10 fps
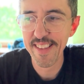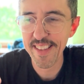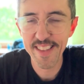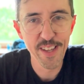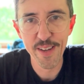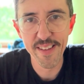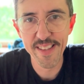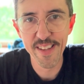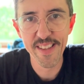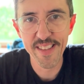
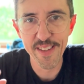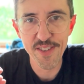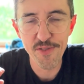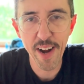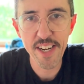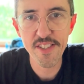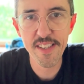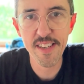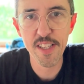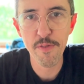the
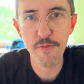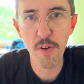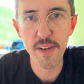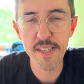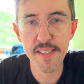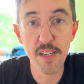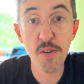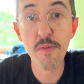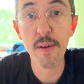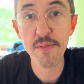direction and the focus and
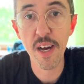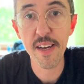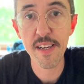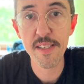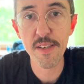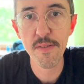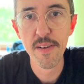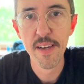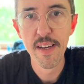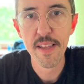who I'm talking to,
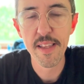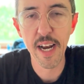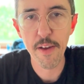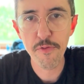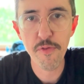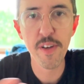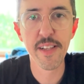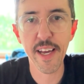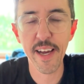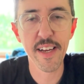that I feel
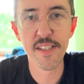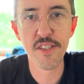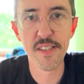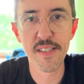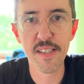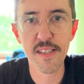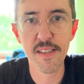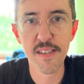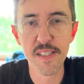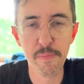like I can just
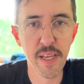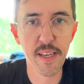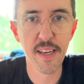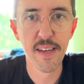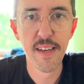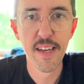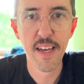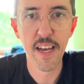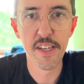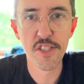speak
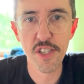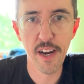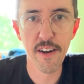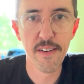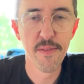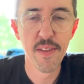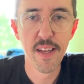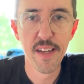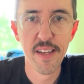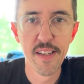and share.
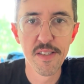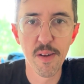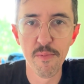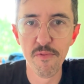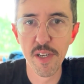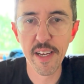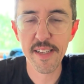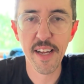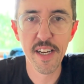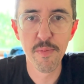I'm really
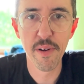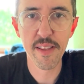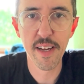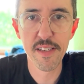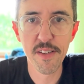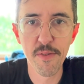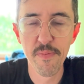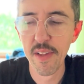excited to bring that to you.